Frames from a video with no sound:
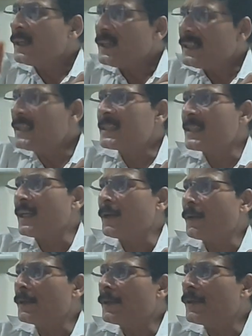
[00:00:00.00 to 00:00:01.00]

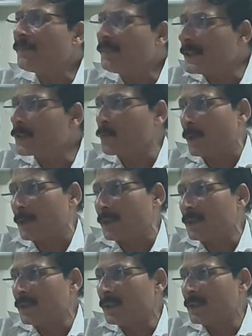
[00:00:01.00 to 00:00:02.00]
Initial one is the fixed one.
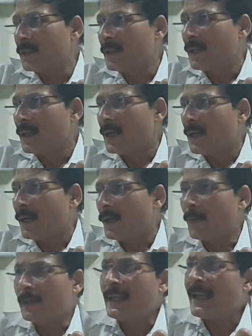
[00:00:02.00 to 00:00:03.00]

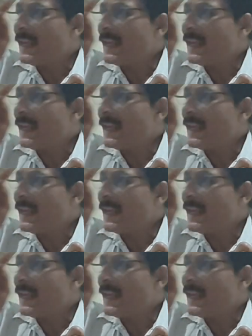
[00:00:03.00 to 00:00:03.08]
One is